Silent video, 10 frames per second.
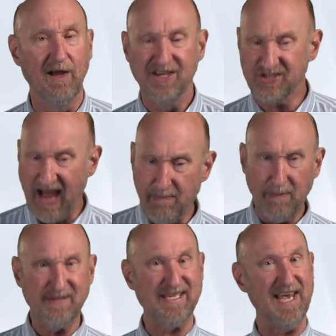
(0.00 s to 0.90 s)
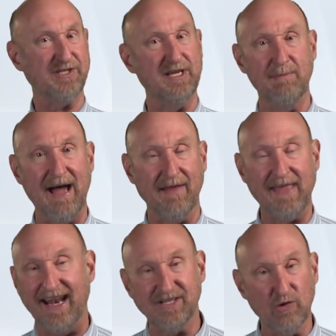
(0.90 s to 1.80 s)
Stop obsessing about
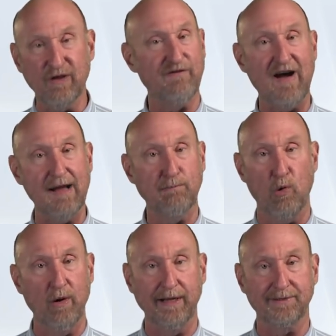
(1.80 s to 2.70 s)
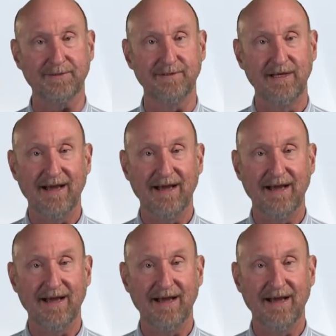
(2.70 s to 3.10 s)
that. It's only 5 points.